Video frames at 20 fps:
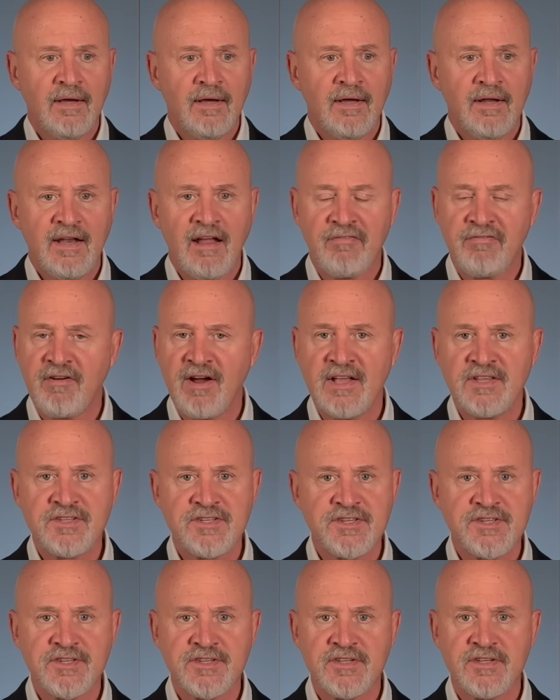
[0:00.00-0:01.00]
Now,
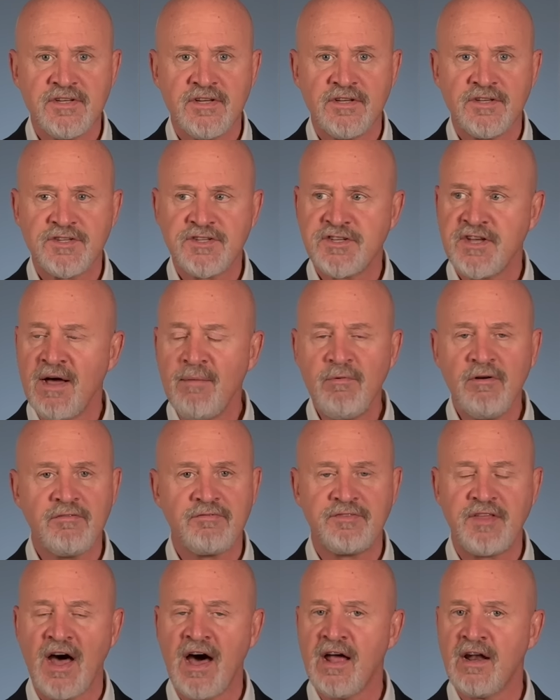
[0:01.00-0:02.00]
friends, some of
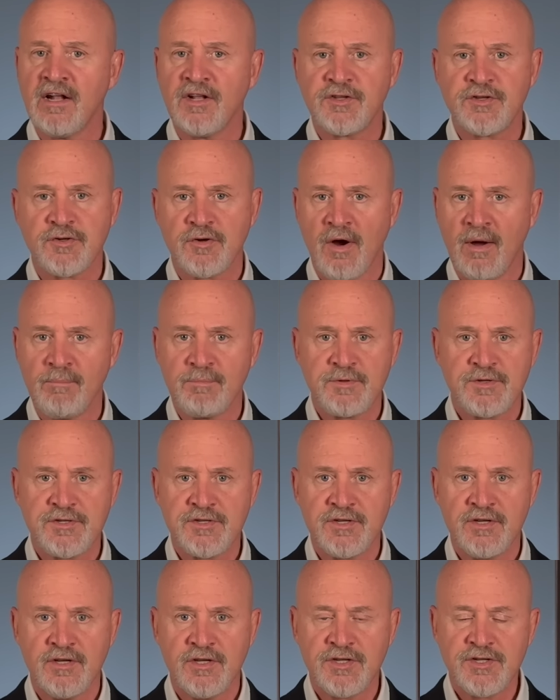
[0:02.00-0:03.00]
Donald Trump's
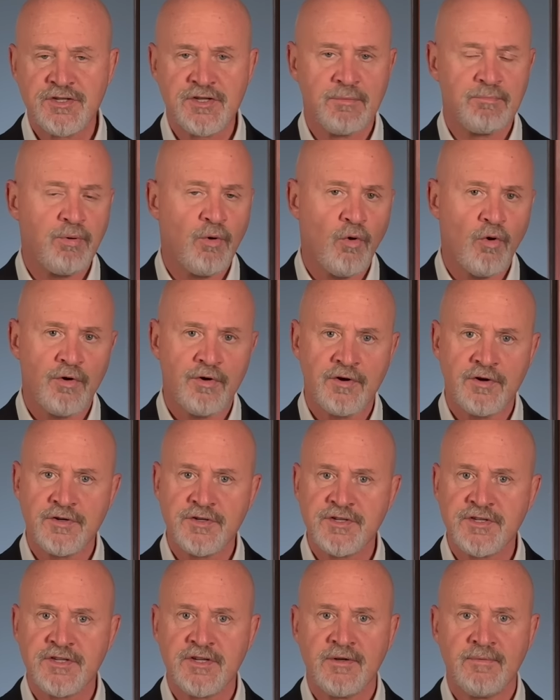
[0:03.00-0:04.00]

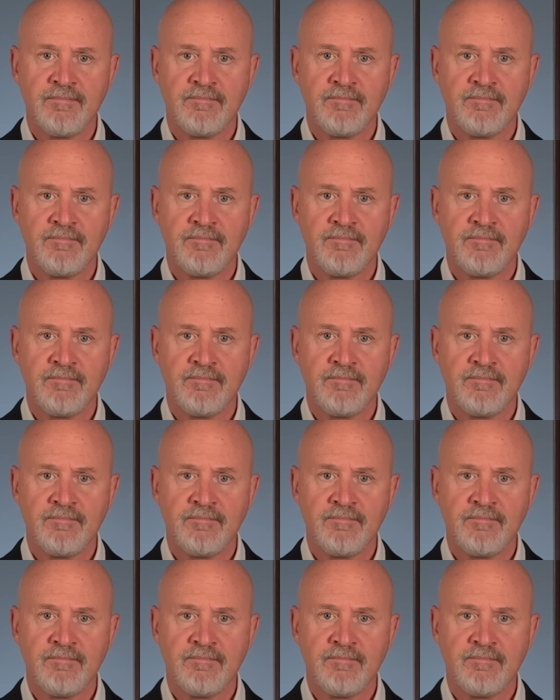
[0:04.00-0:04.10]
supporters,